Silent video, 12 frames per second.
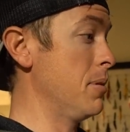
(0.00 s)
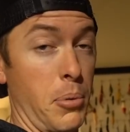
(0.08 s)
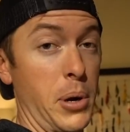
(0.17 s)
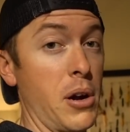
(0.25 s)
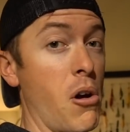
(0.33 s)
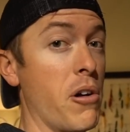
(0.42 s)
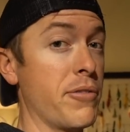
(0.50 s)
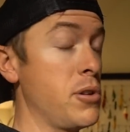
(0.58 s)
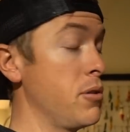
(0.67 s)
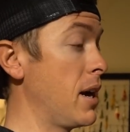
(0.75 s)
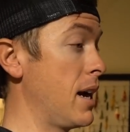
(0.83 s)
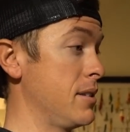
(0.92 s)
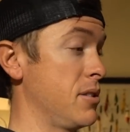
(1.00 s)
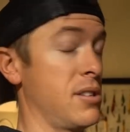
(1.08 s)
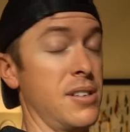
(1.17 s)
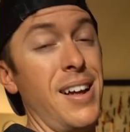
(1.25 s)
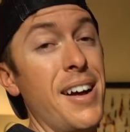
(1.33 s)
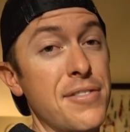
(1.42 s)
Bring all of you guys'
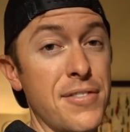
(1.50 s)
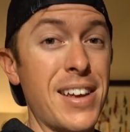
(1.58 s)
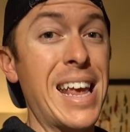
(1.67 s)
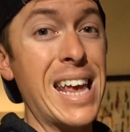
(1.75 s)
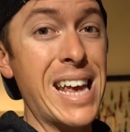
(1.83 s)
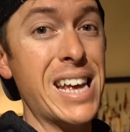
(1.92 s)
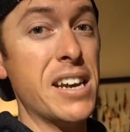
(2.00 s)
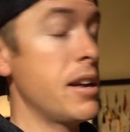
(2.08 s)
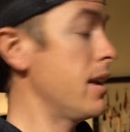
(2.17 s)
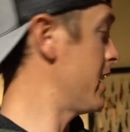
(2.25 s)
stuff in.